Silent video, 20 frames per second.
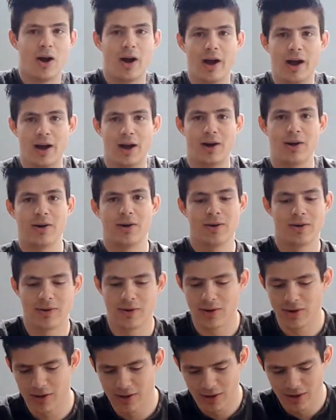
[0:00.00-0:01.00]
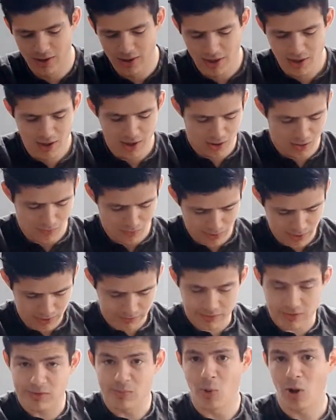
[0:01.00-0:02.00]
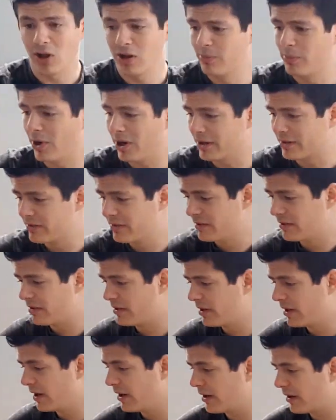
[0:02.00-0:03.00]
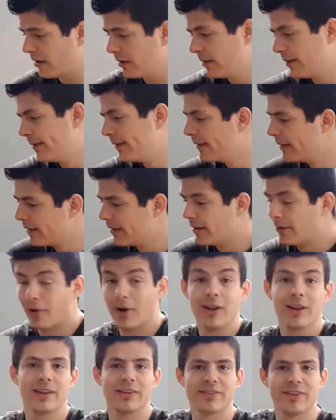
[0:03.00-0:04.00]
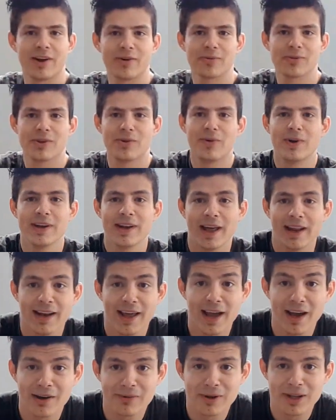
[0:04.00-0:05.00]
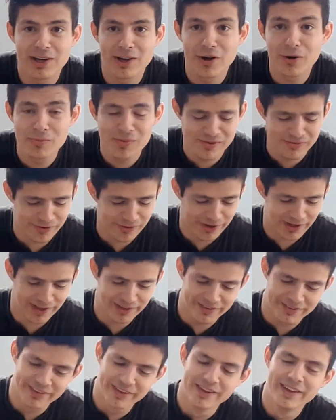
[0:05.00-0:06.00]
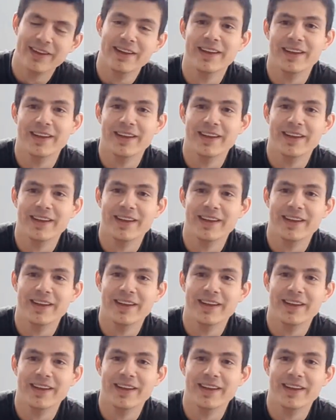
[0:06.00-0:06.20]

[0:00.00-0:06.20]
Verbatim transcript: uh, one of the smaller boxes here. Well, let's start with the one that they already opened for us.